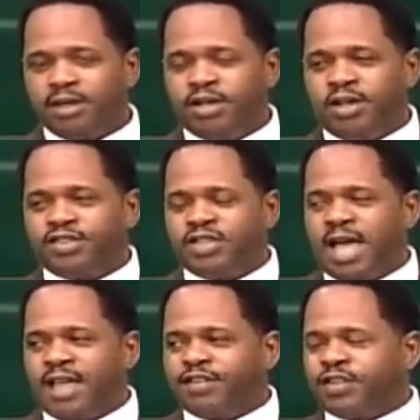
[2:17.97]
It does
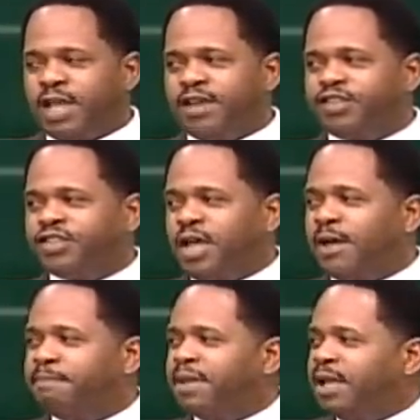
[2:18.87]
not say
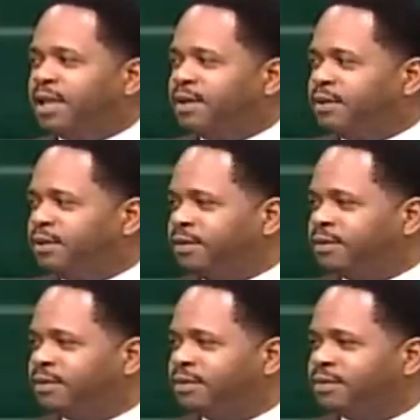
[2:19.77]
some
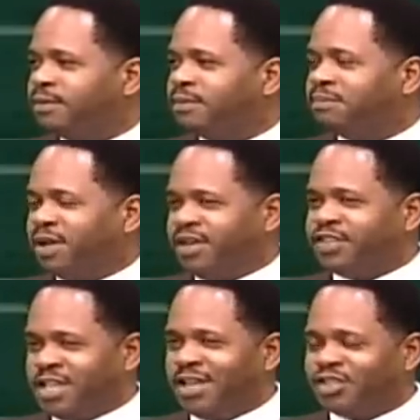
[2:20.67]
men, but
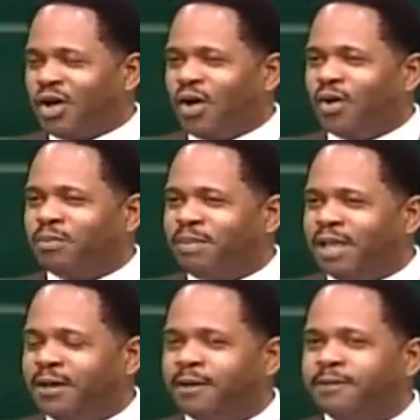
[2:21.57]
it says all
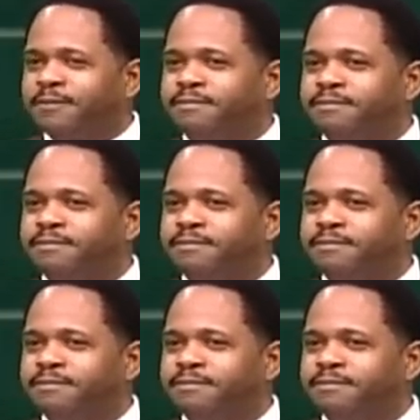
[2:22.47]
men.